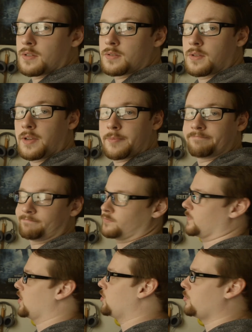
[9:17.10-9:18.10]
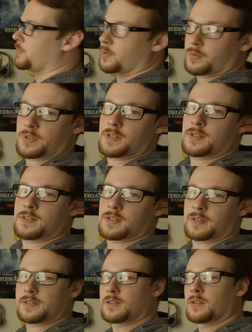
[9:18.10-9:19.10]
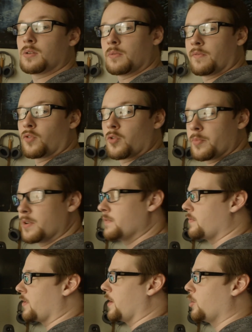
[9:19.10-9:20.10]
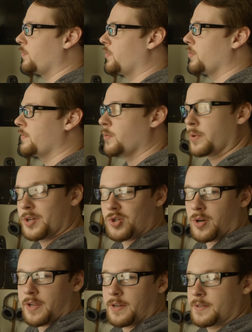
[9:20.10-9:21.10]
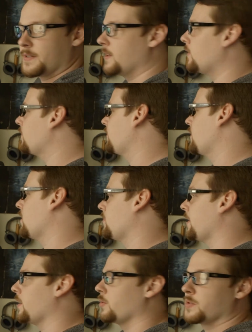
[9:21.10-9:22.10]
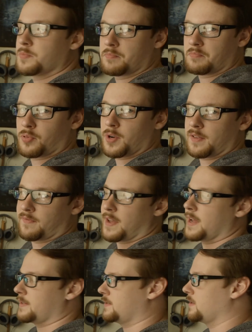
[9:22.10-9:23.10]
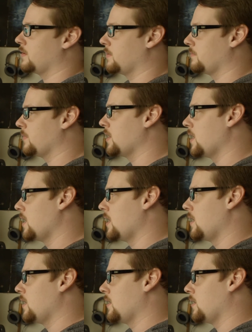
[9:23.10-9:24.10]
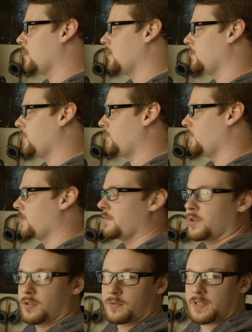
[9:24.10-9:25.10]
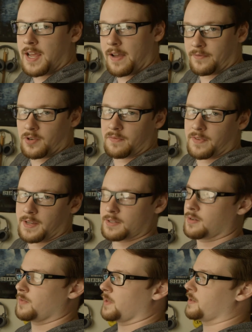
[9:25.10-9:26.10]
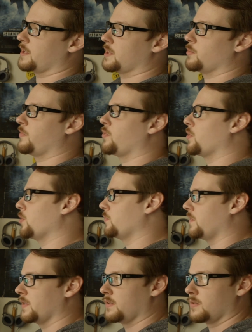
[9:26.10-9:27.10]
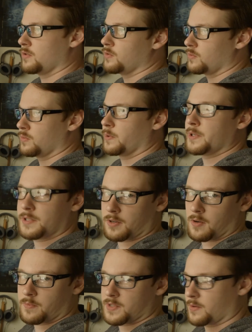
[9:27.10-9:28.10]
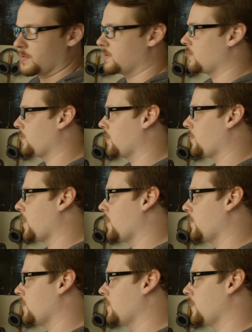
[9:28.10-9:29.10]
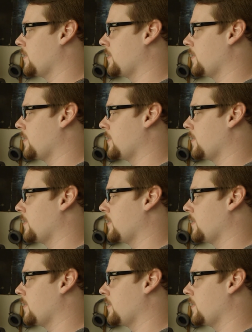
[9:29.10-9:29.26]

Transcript: So yeah, hope it was at least a little informative or helpful if you want to try it yourself. I know it was pretty fast. If you've ever used After Effects or anything like that before, hopefully you knew what terms I was throwing around.